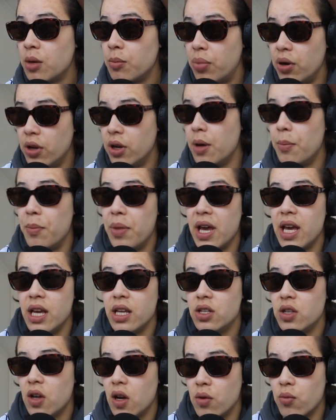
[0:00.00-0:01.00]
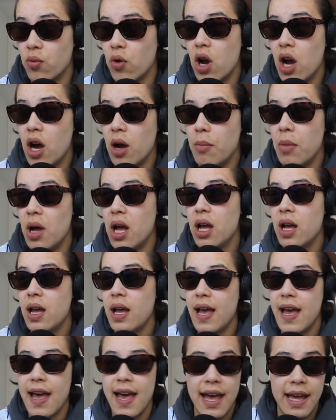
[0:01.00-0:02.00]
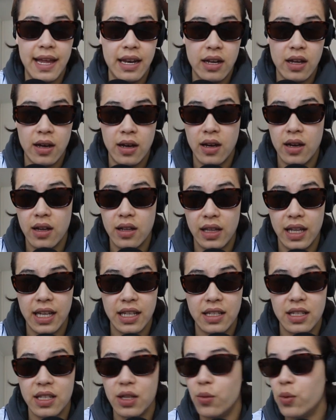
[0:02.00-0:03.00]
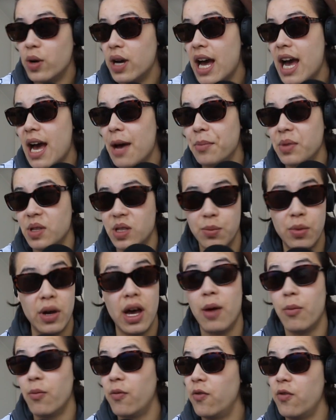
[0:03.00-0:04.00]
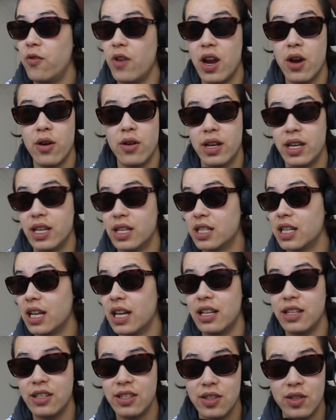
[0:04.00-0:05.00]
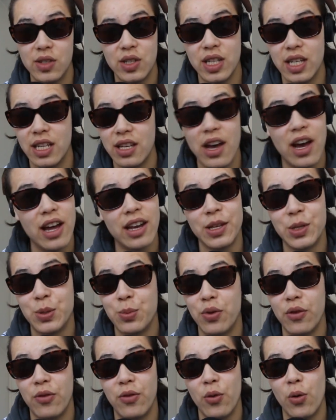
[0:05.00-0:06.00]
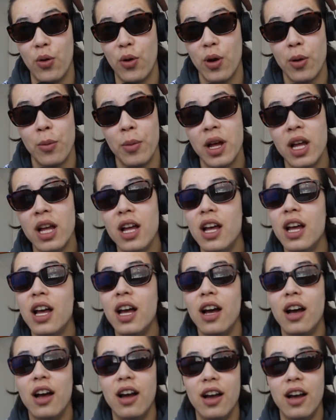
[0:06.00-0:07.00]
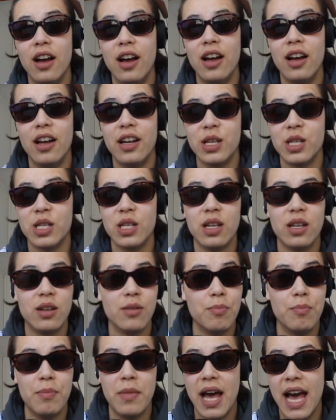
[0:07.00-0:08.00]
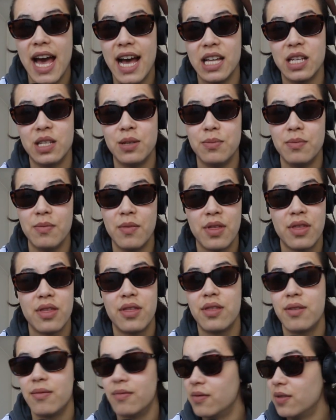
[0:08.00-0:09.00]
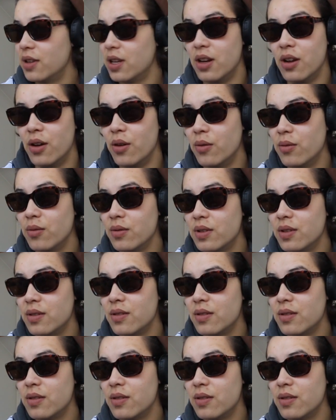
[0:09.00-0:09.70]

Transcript: put a pace on Rob, and let's see what happens. But I'm very excited to see Yanez perform as, you know,